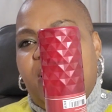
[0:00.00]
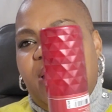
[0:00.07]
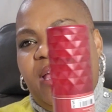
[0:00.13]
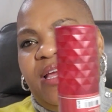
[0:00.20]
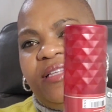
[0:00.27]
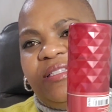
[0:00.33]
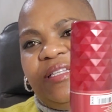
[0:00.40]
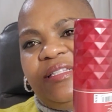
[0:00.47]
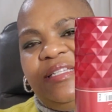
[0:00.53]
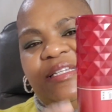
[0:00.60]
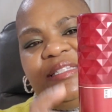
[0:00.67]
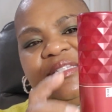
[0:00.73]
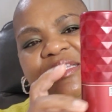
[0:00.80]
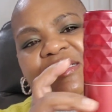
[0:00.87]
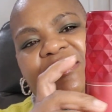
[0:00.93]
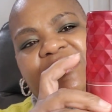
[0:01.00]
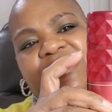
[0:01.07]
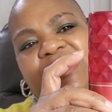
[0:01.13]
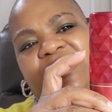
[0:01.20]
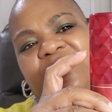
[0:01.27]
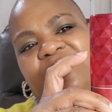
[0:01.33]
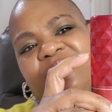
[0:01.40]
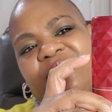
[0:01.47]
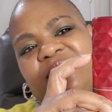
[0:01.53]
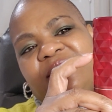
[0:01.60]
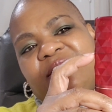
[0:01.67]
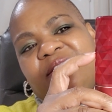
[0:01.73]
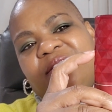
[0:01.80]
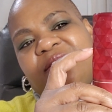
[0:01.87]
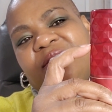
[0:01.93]
Has a decent
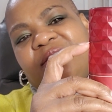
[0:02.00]
dent.